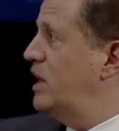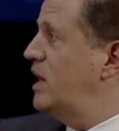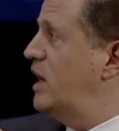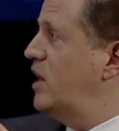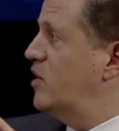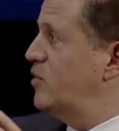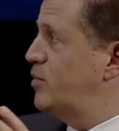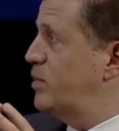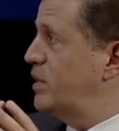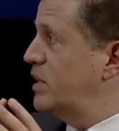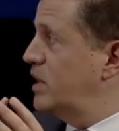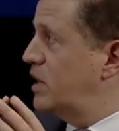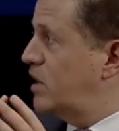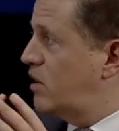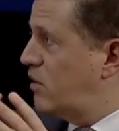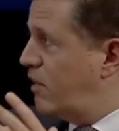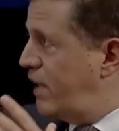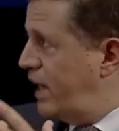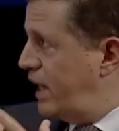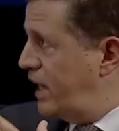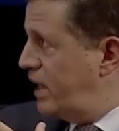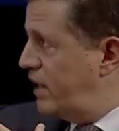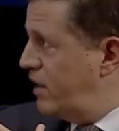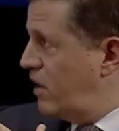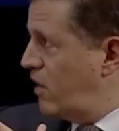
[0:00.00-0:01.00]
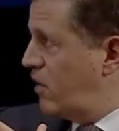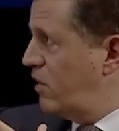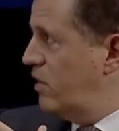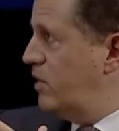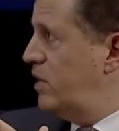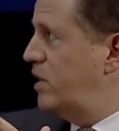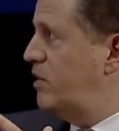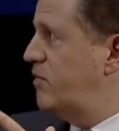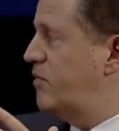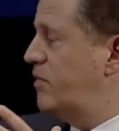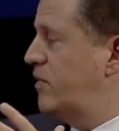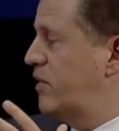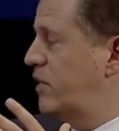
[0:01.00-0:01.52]
has been great, not
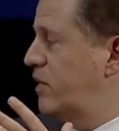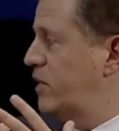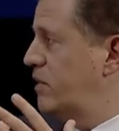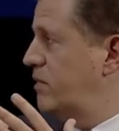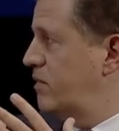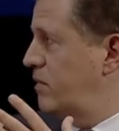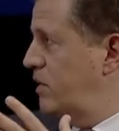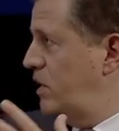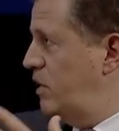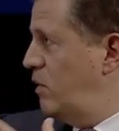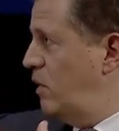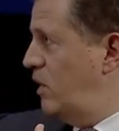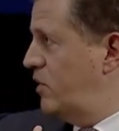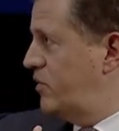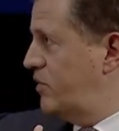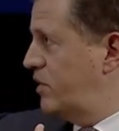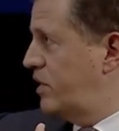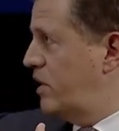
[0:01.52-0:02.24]
only for U.S.